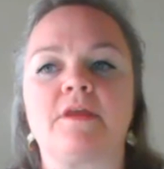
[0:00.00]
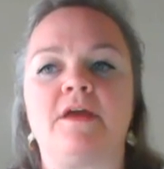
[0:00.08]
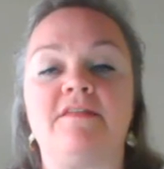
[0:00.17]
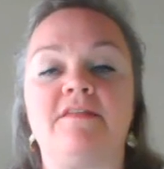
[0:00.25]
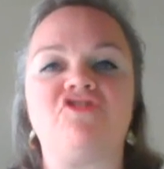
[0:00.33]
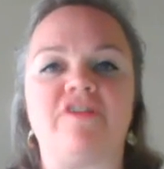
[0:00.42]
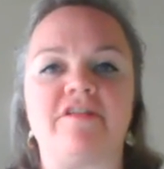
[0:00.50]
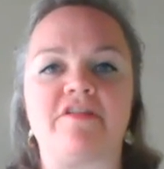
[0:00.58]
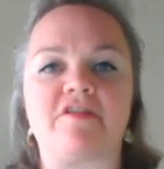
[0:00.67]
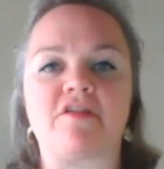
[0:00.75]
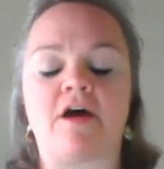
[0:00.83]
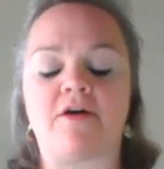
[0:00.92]

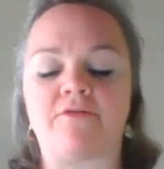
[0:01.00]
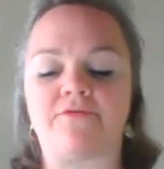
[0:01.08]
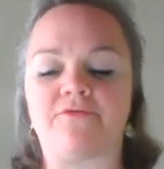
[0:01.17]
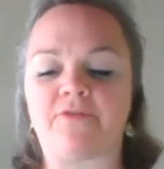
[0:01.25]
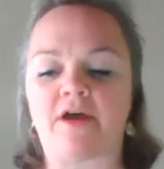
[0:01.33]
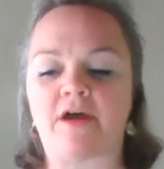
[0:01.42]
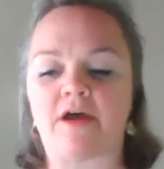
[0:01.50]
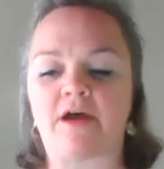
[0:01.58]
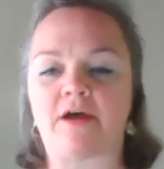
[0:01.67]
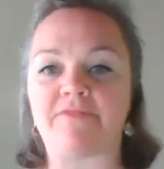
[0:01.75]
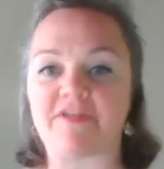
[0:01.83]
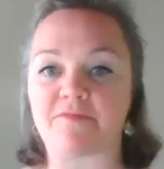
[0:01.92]
editions of
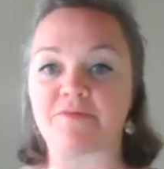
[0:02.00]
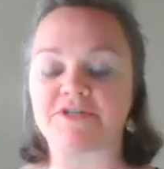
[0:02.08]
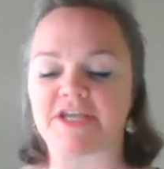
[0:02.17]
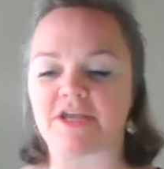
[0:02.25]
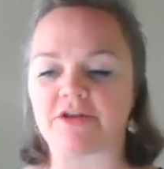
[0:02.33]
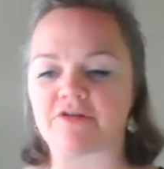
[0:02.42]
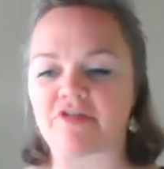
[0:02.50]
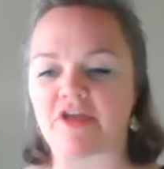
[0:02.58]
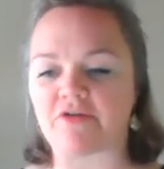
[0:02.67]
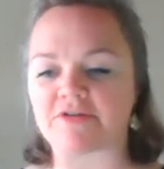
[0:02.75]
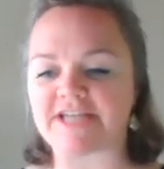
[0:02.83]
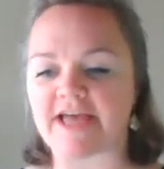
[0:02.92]
this particular
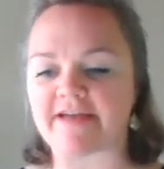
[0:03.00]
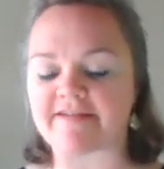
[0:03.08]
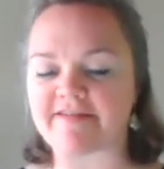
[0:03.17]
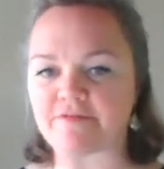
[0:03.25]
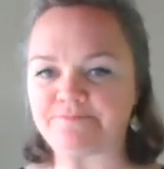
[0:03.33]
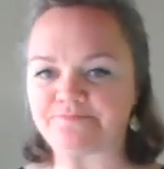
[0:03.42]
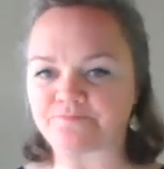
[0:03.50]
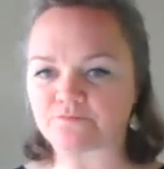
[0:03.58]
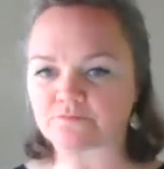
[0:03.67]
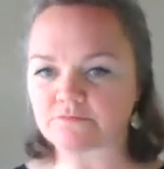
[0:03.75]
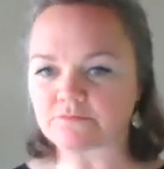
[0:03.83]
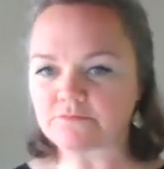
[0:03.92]
sacred text.
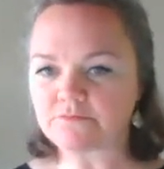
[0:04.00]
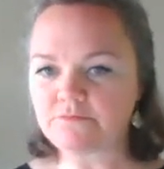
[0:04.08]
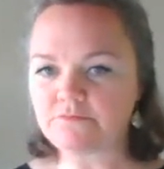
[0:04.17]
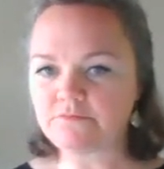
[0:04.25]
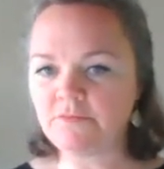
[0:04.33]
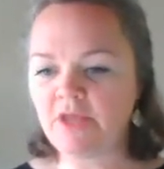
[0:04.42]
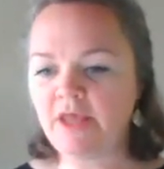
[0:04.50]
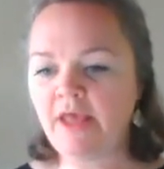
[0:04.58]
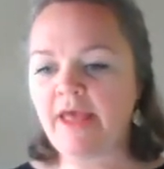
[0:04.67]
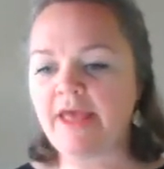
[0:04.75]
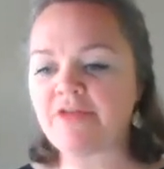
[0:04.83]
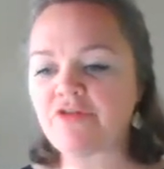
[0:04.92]

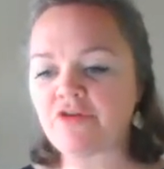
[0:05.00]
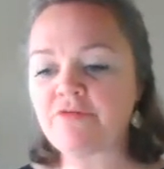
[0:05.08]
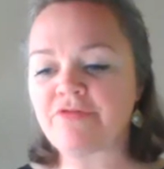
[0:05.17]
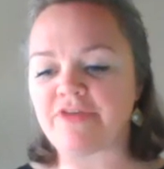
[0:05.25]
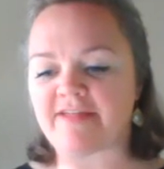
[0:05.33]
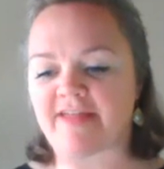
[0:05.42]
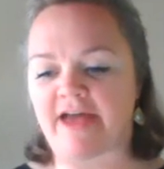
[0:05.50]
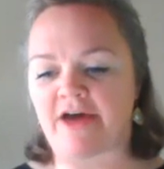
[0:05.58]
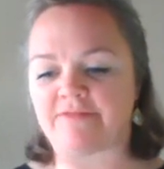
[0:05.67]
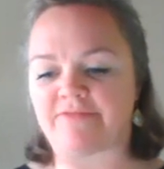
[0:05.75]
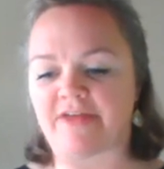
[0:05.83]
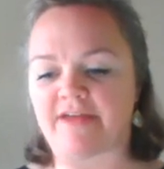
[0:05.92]
And two things out
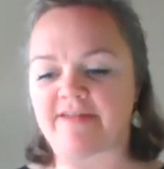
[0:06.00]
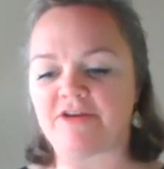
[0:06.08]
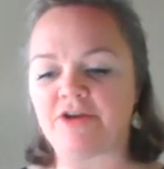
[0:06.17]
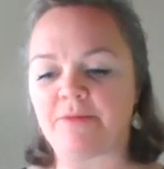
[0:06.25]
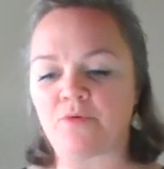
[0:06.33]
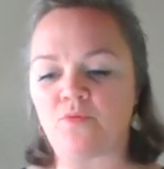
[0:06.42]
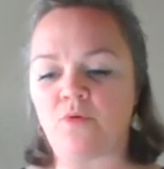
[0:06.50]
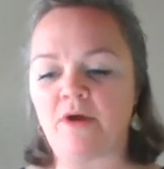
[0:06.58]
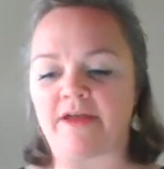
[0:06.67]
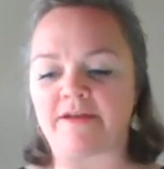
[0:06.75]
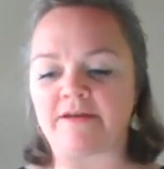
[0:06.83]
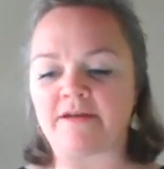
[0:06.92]
of this. Number
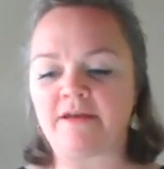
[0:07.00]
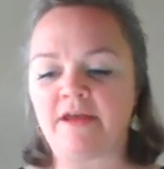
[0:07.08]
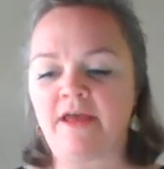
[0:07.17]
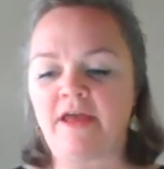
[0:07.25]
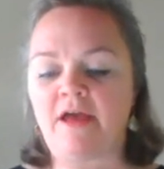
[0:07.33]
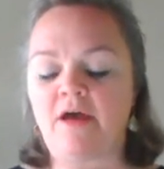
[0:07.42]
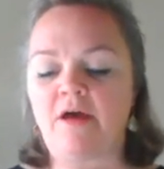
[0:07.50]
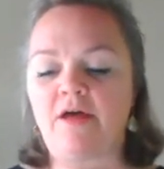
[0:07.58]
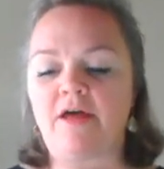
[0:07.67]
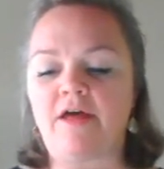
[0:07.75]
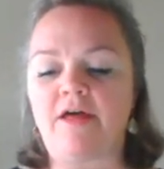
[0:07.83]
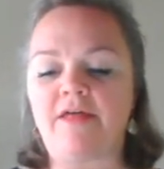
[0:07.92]
one,
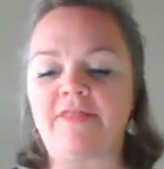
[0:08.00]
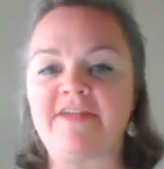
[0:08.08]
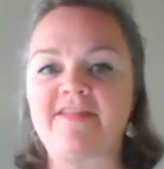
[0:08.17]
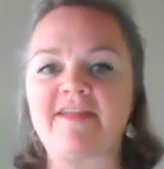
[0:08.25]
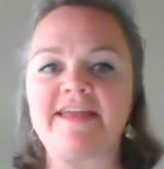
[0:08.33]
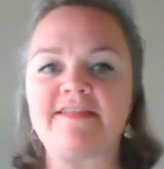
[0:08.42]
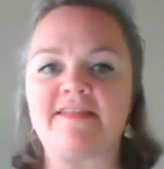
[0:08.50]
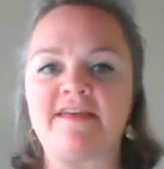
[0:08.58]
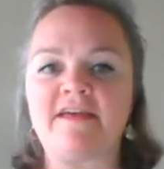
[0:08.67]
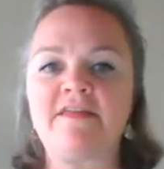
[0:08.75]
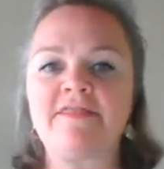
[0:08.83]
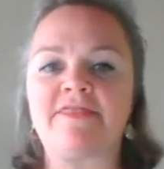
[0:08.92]
this
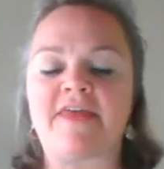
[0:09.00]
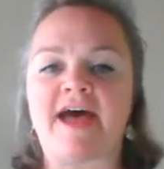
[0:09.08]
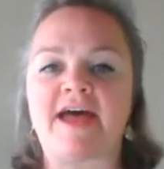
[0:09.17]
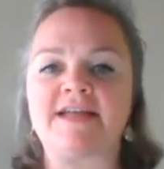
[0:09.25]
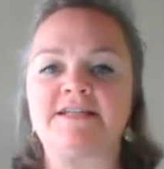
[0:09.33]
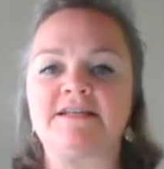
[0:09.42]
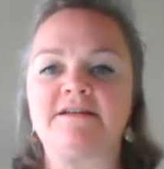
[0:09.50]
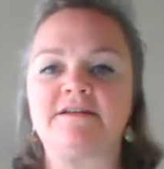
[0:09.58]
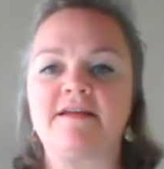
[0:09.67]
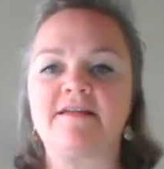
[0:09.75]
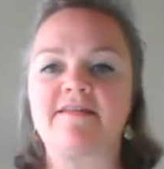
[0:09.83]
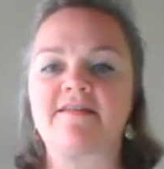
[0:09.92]
idea that
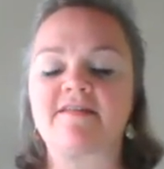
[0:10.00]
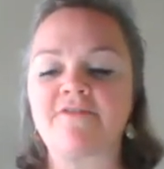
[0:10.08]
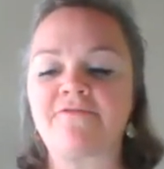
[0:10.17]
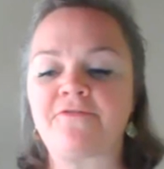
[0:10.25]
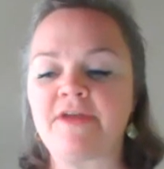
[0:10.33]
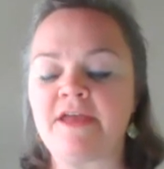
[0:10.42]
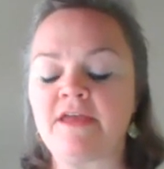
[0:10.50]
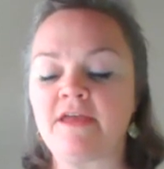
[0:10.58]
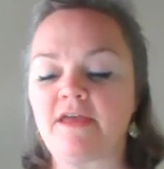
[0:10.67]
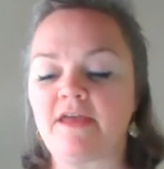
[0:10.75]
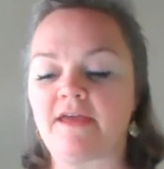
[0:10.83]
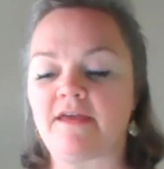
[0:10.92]

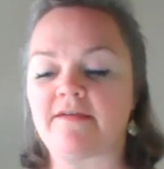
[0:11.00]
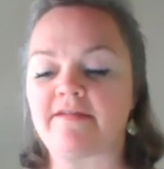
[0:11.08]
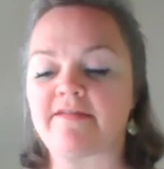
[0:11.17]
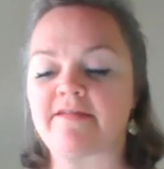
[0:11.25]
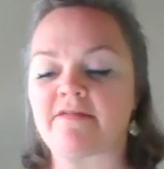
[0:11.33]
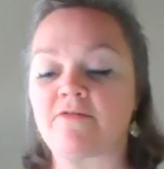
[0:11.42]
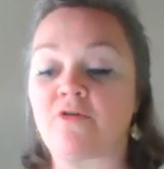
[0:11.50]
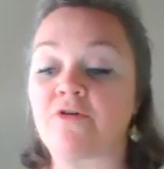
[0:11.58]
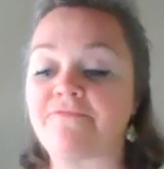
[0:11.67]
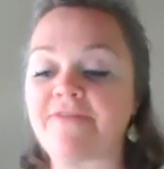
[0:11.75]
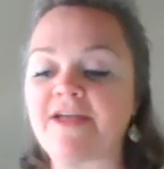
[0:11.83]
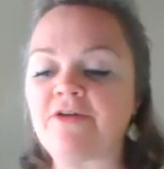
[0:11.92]
suffering is, or
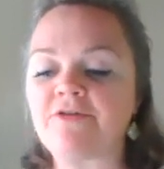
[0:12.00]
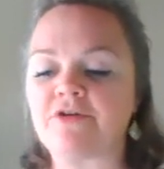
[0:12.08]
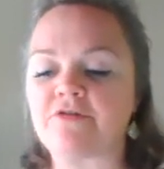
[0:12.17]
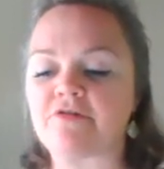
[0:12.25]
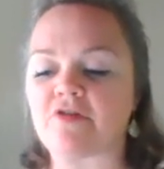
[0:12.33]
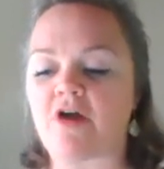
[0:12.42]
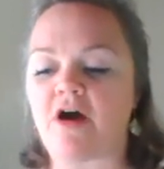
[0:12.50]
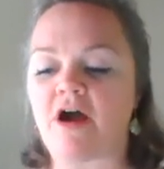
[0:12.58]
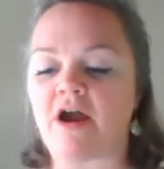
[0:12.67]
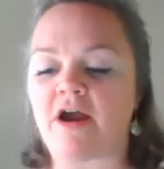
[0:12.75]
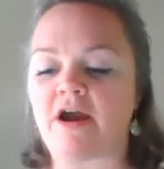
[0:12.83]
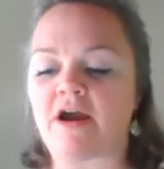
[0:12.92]
failures
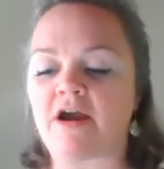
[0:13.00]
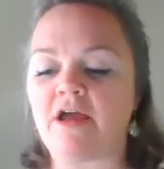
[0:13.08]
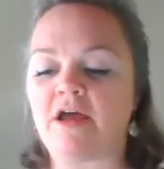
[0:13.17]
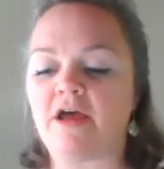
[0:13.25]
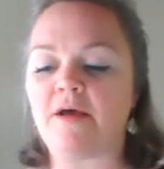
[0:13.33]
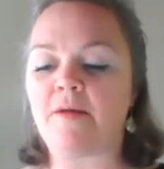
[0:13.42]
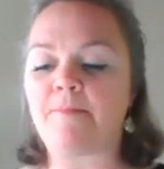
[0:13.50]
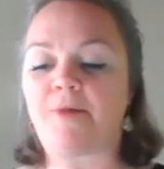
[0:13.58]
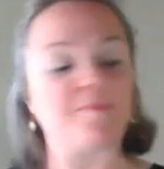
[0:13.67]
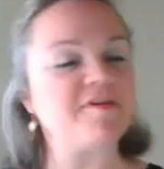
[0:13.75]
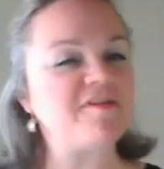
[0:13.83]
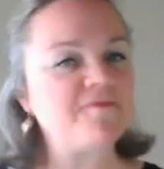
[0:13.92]
are
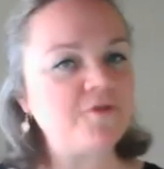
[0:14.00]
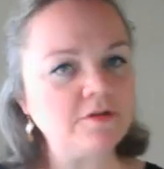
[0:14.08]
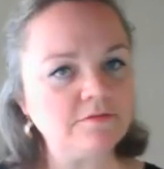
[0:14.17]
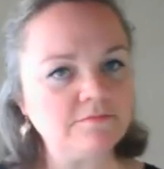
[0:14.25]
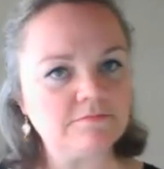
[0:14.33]
purposeful,